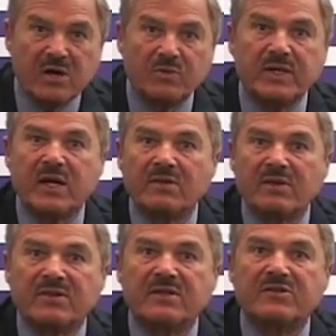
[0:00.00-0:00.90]
We know
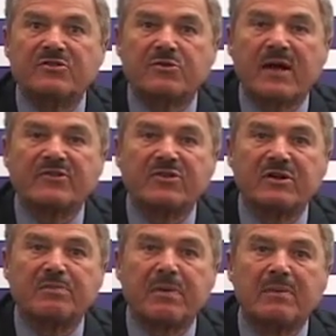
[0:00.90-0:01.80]
that the destruction
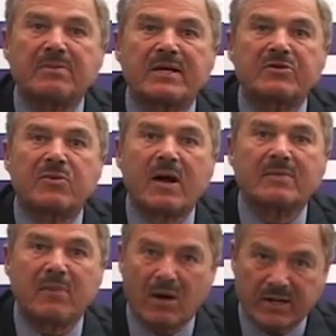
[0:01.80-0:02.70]
of public drug
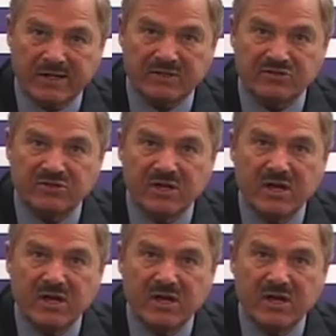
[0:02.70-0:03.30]
markets